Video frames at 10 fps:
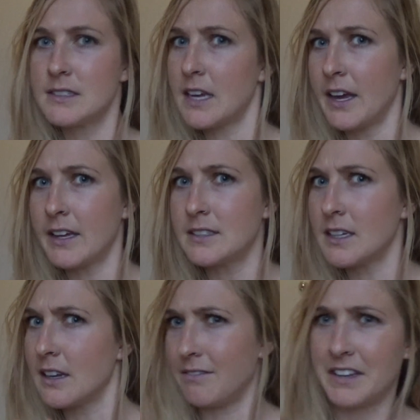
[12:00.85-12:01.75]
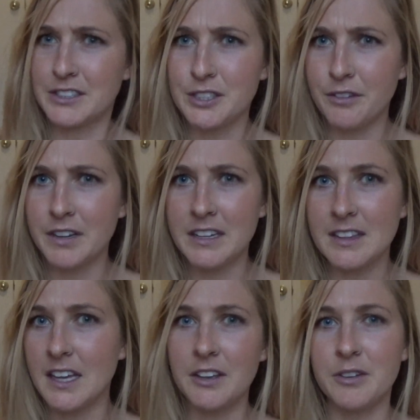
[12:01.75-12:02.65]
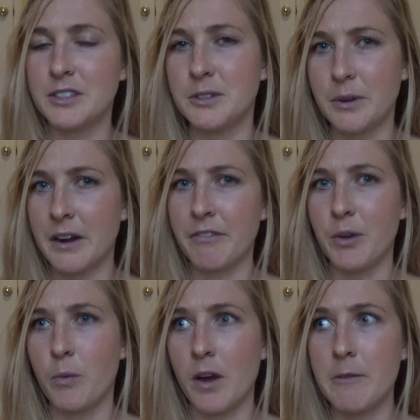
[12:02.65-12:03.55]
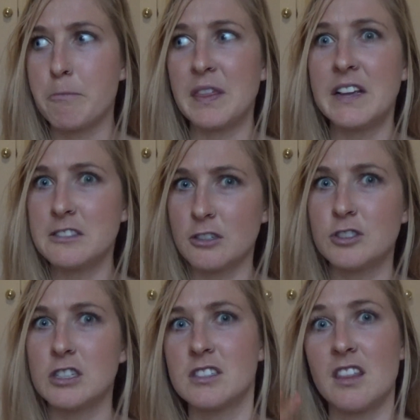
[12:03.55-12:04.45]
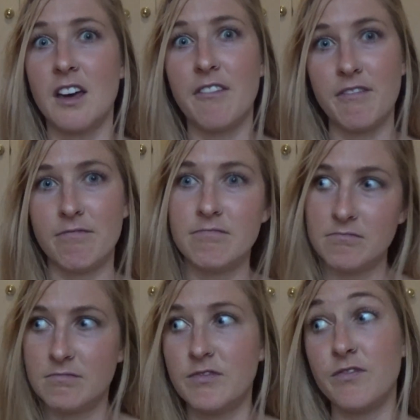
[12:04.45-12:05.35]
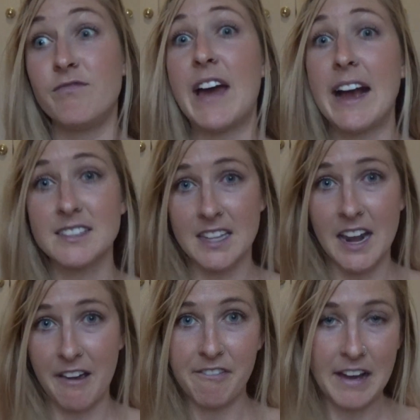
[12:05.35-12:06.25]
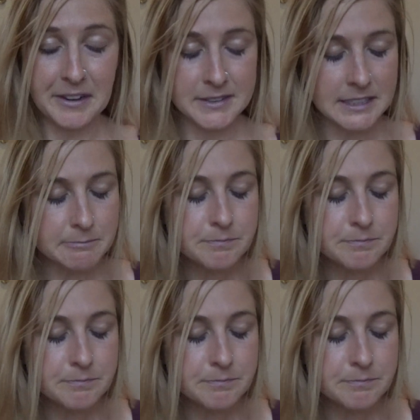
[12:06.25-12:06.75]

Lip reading: saying it to convince you of anything. You can do whatever you want, but these are just the facts that I found.